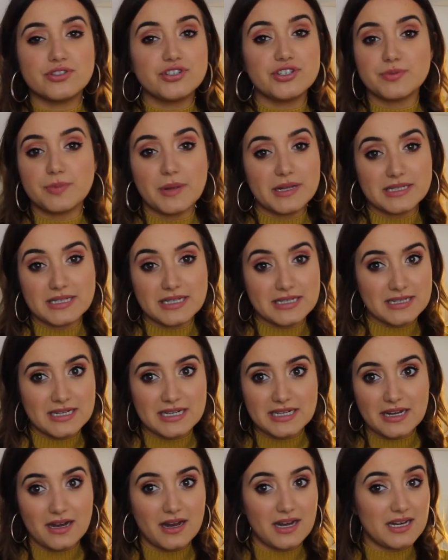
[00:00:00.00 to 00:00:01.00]
You just basically
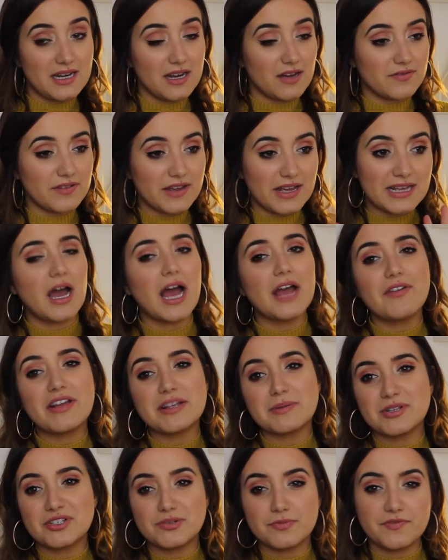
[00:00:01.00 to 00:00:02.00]
need it. I love it. I
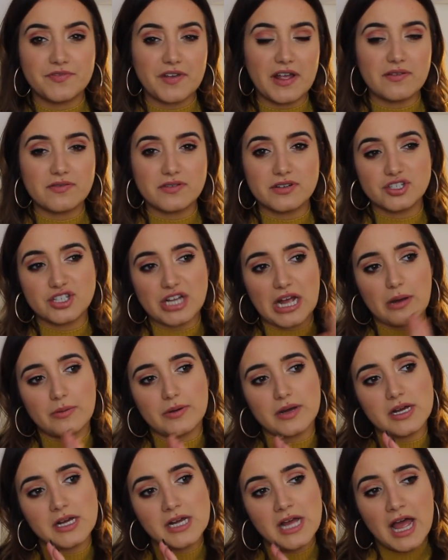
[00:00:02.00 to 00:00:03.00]
think it's my favourite
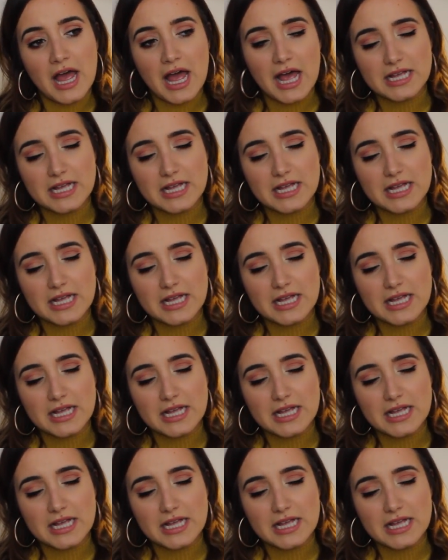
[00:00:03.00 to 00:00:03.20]
shower